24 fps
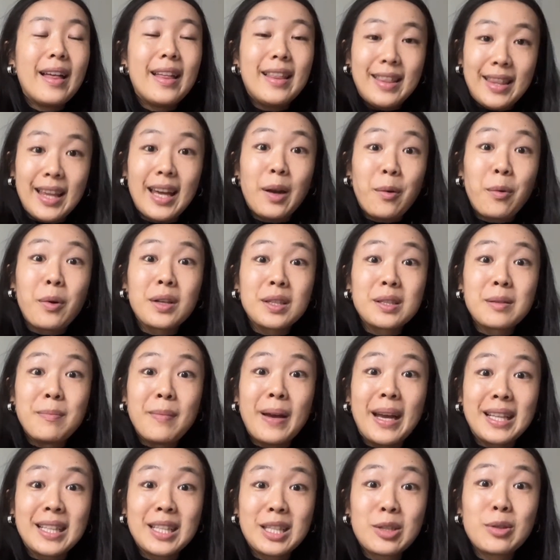that I was
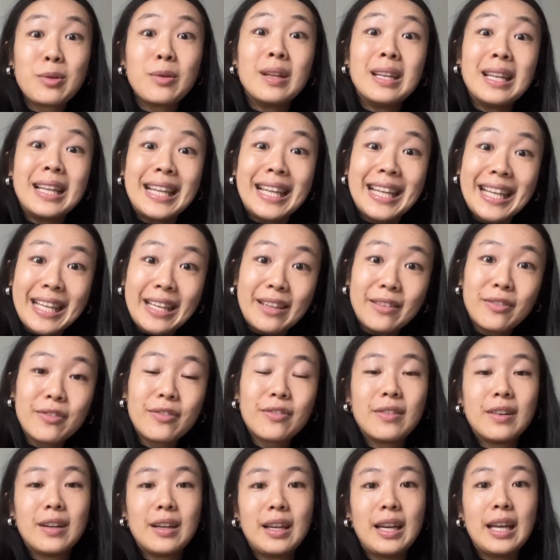meant to leave
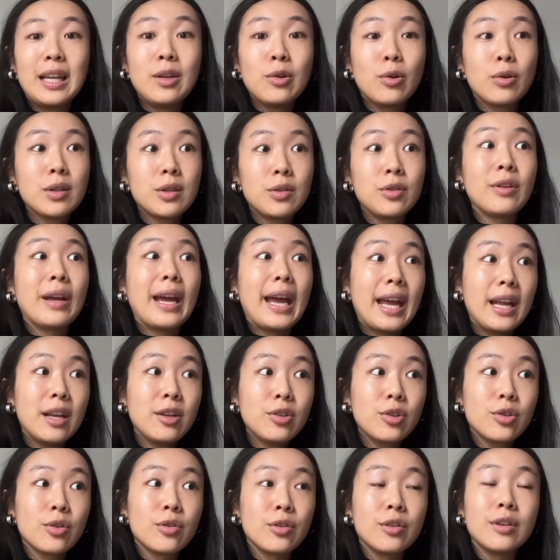in order to
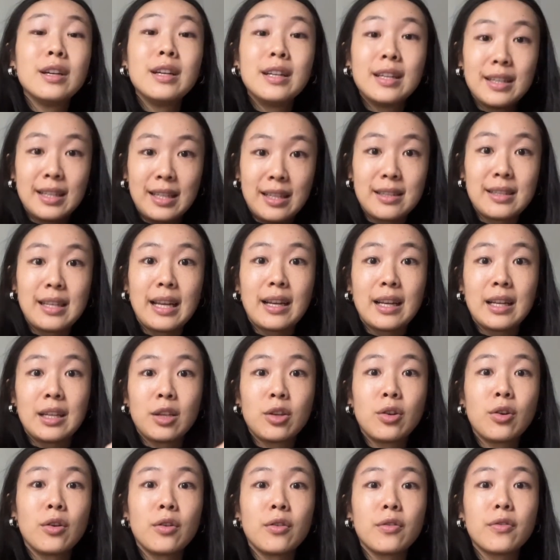enter the second
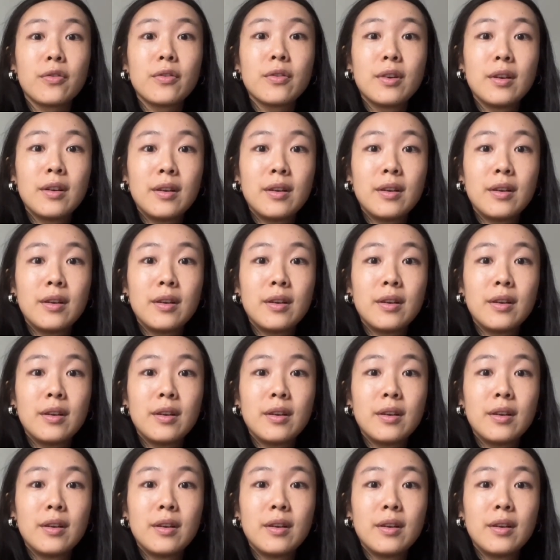curve.